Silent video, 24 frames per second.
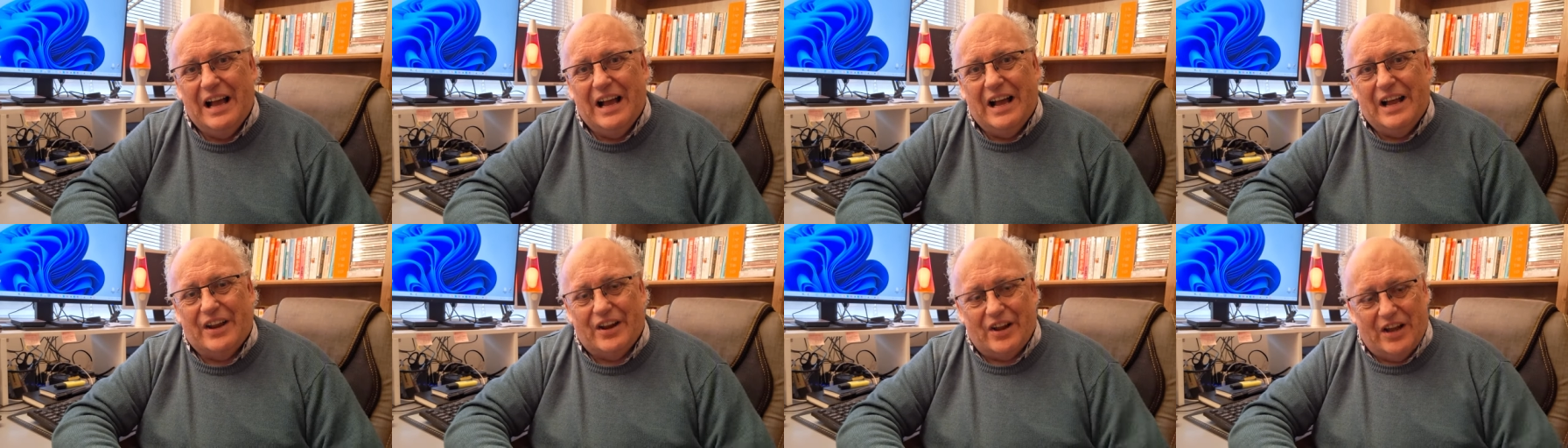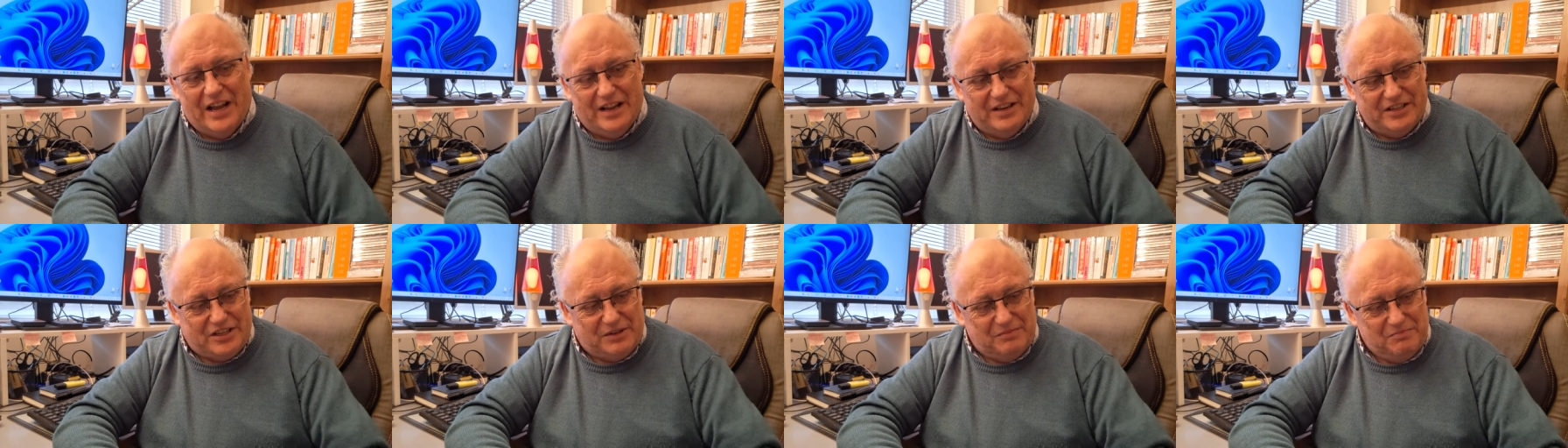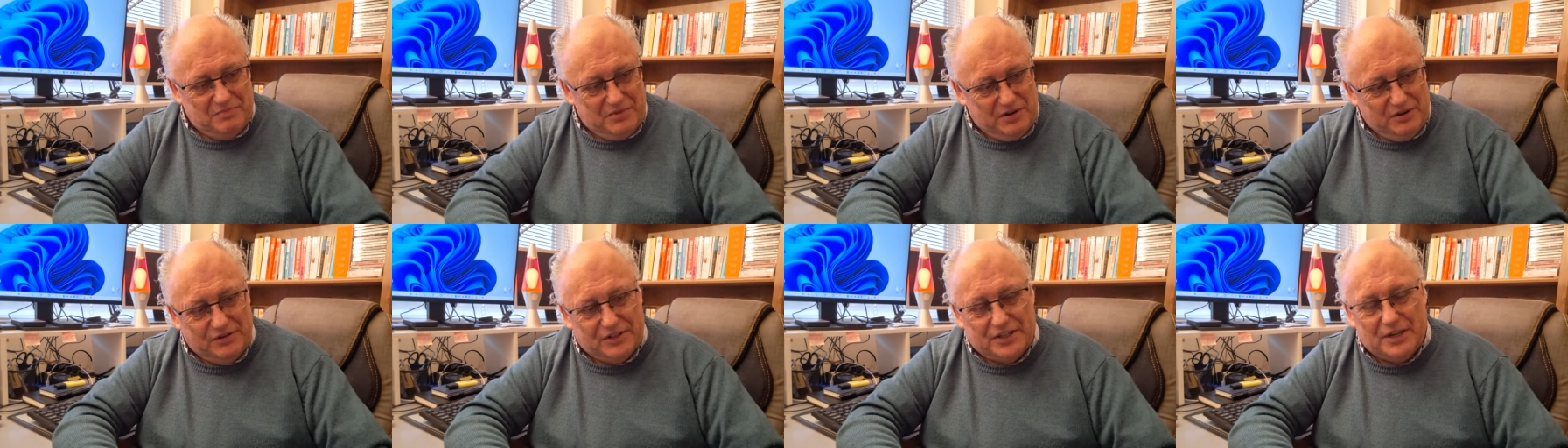and I had some
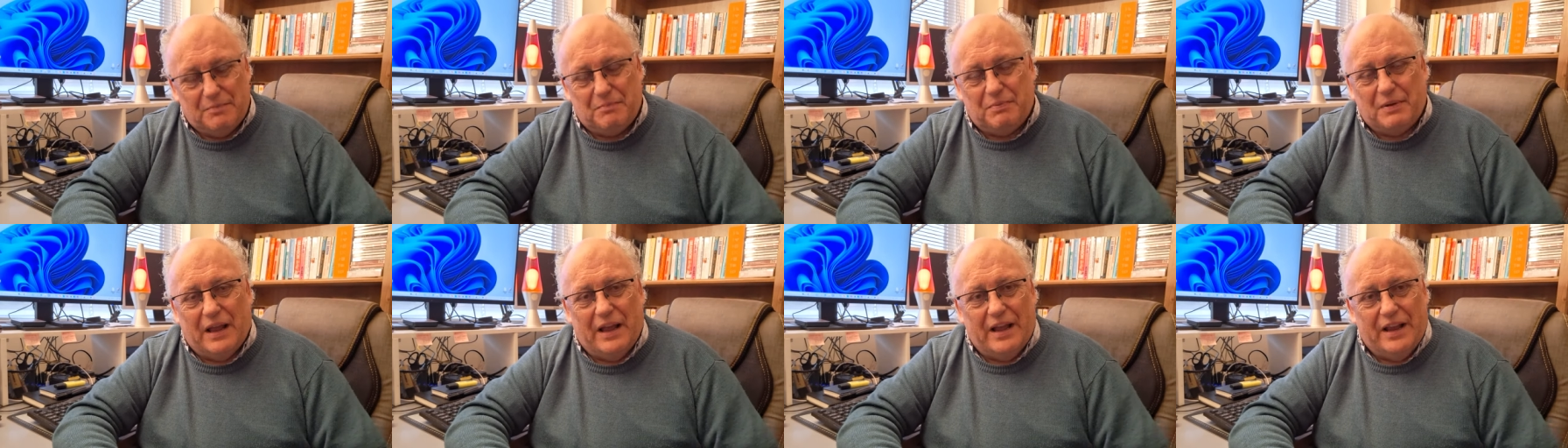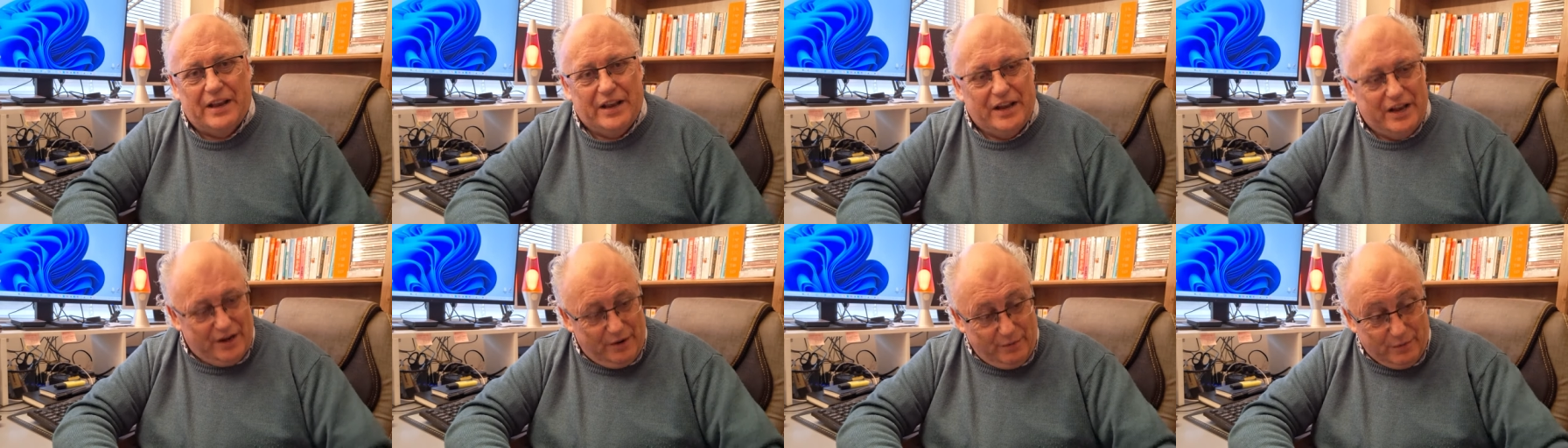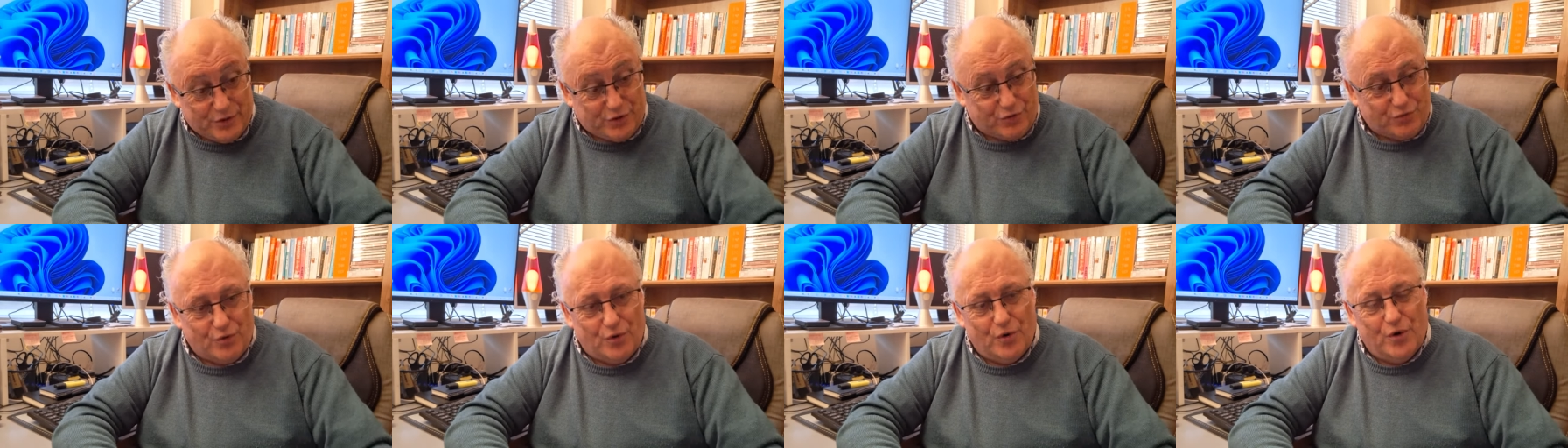music playing and it
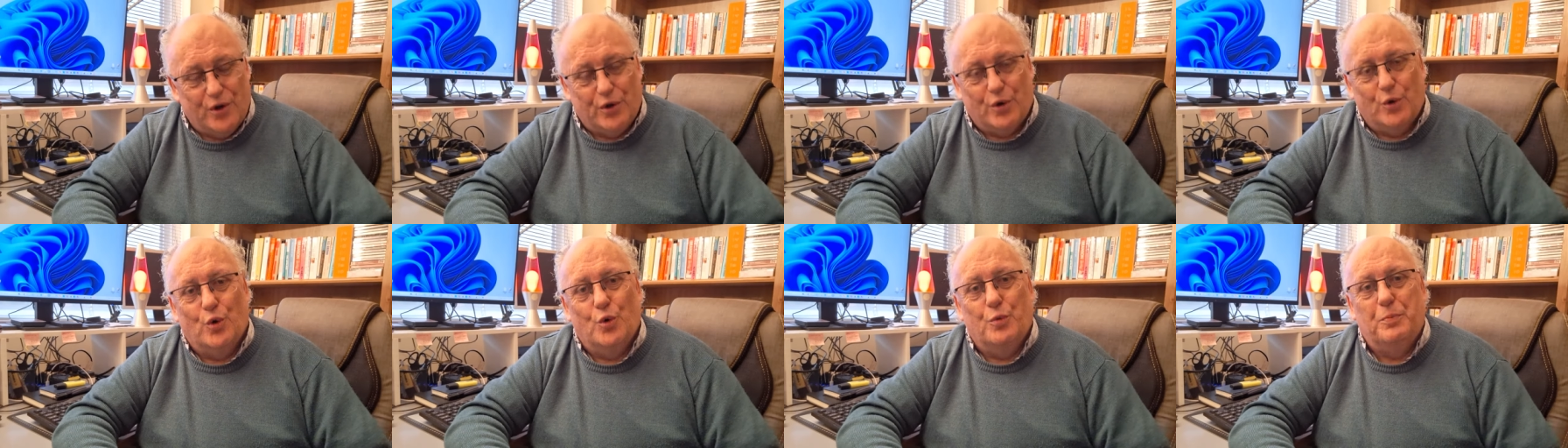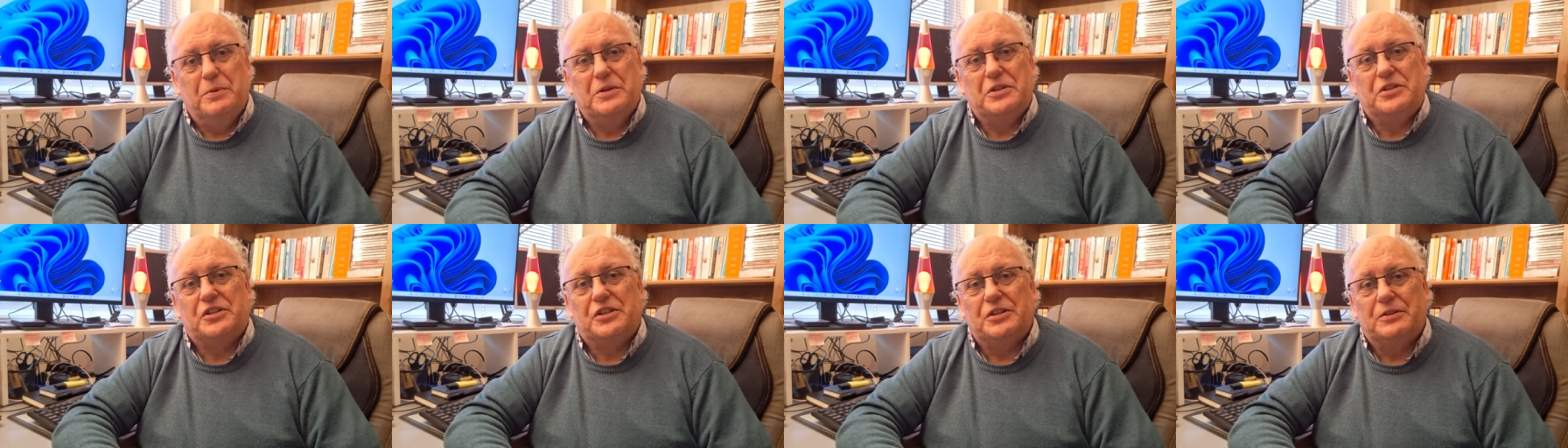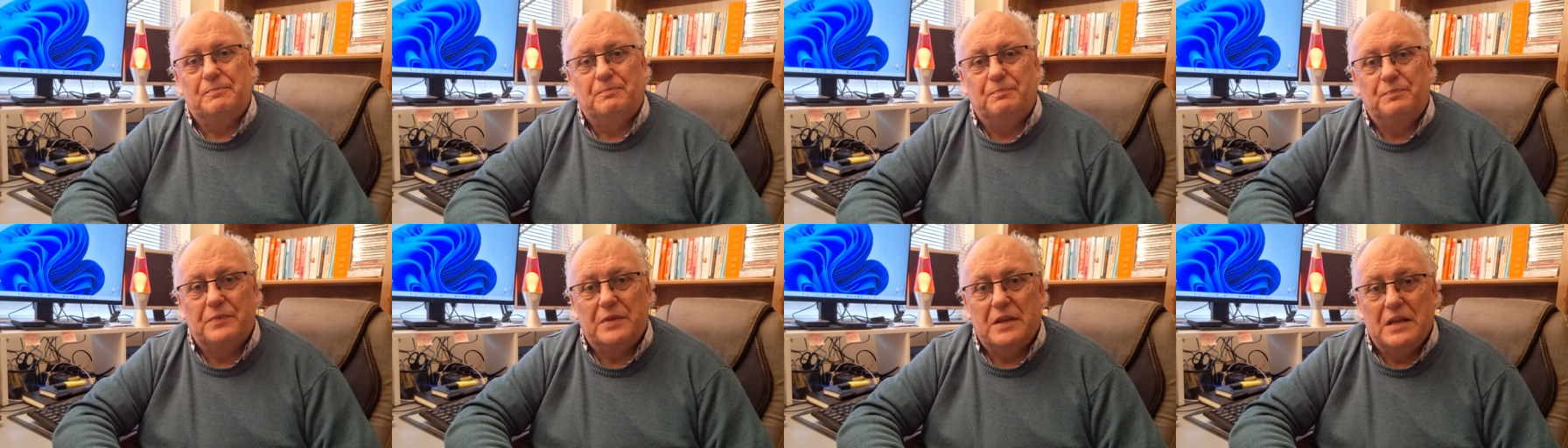was Roy
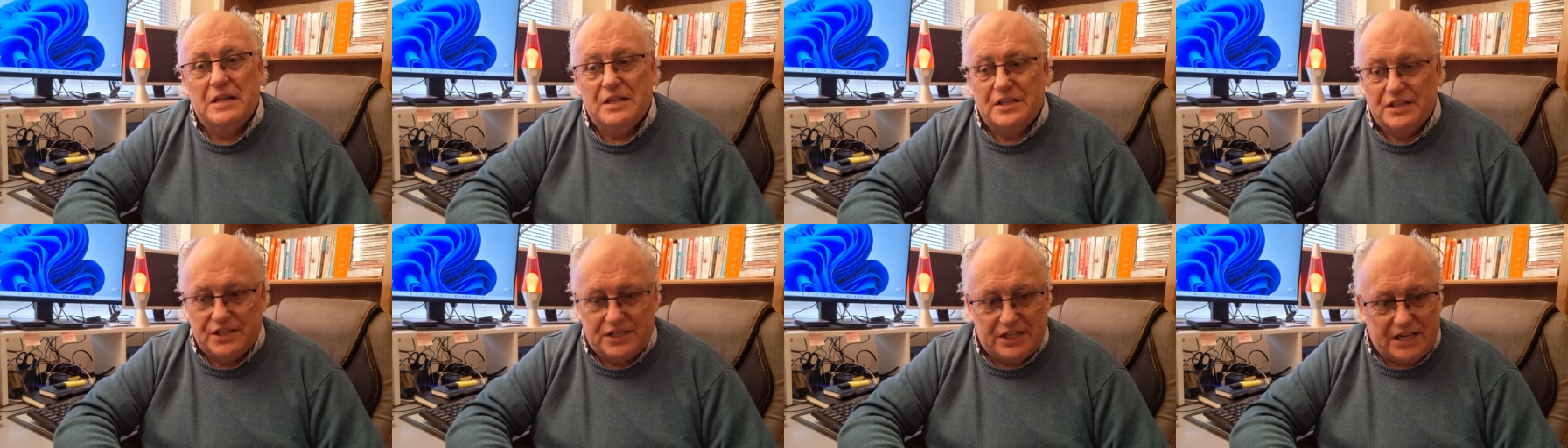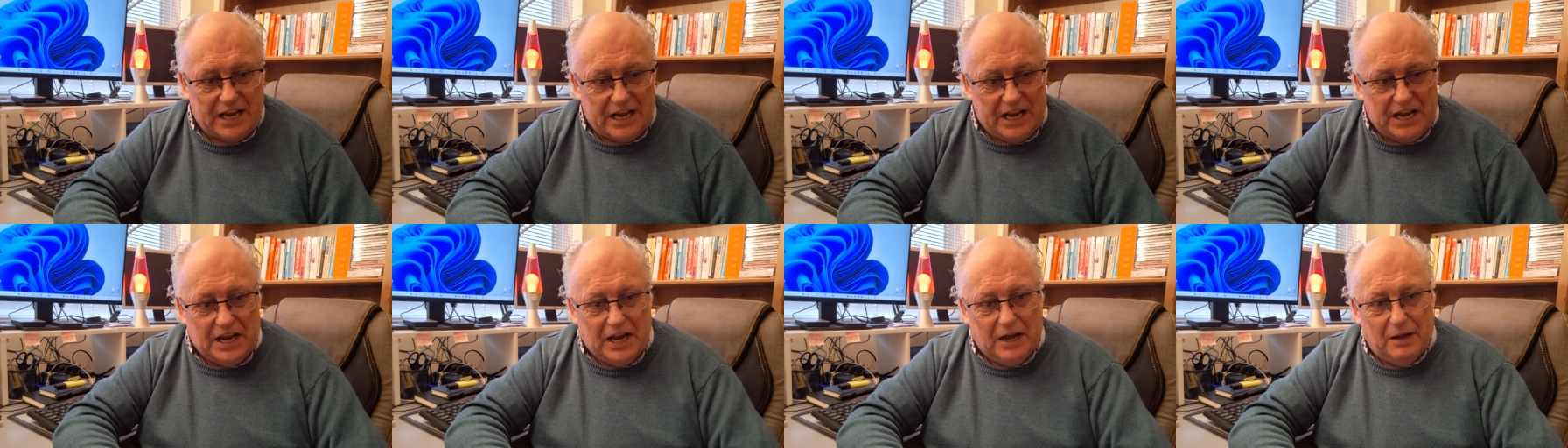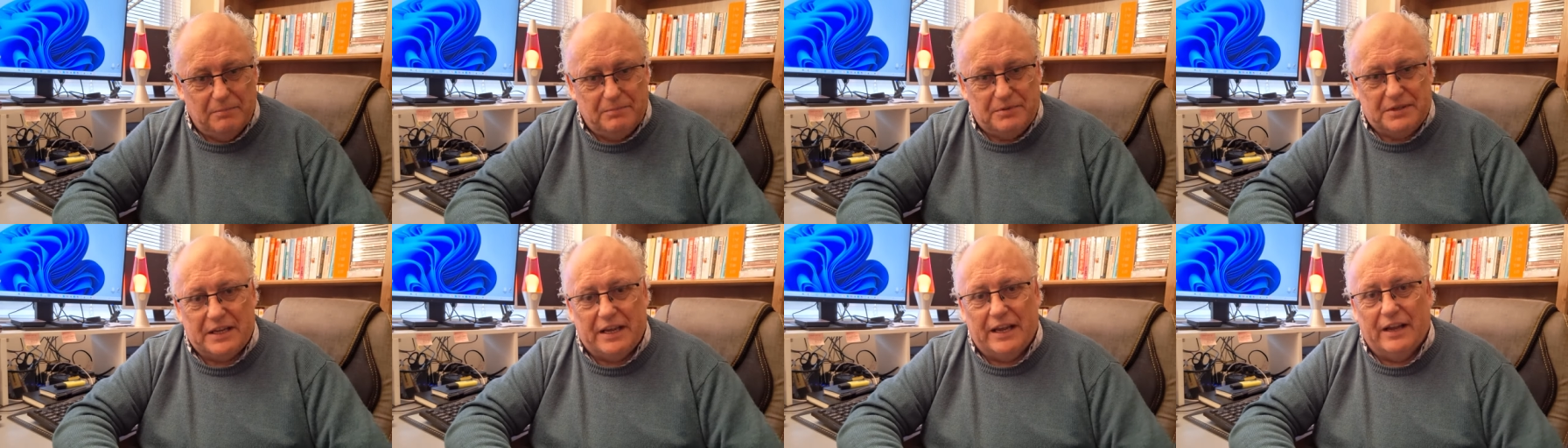Orbison singing
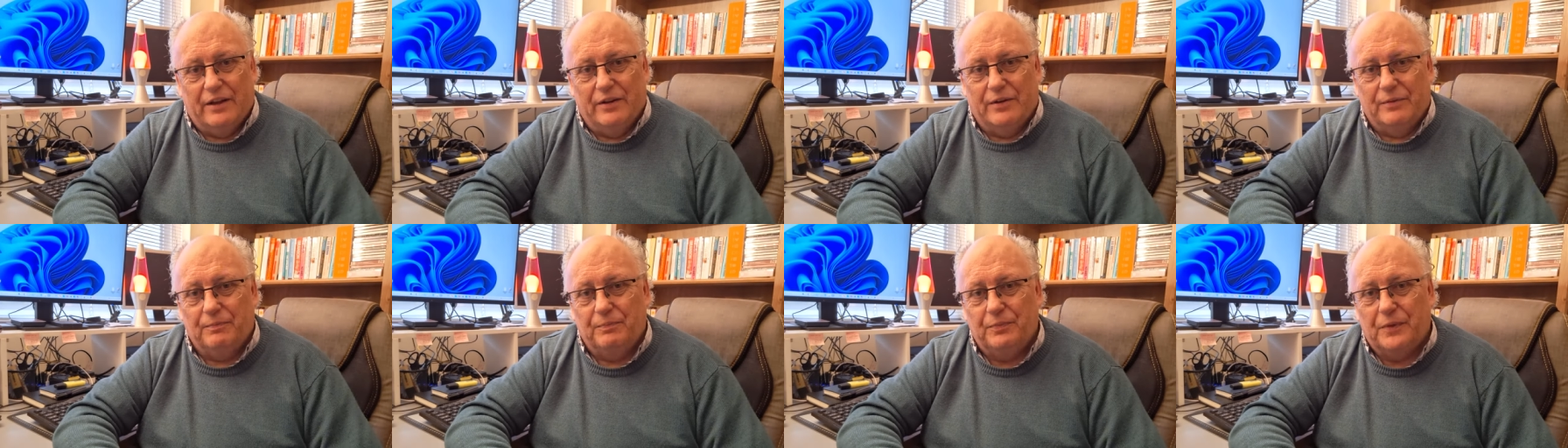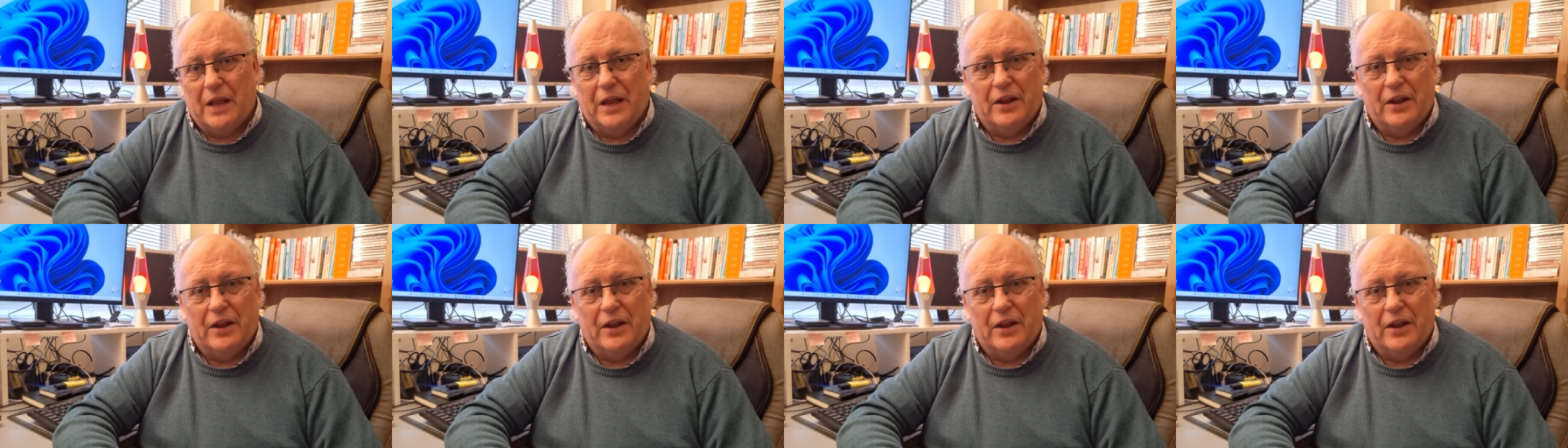Uptown.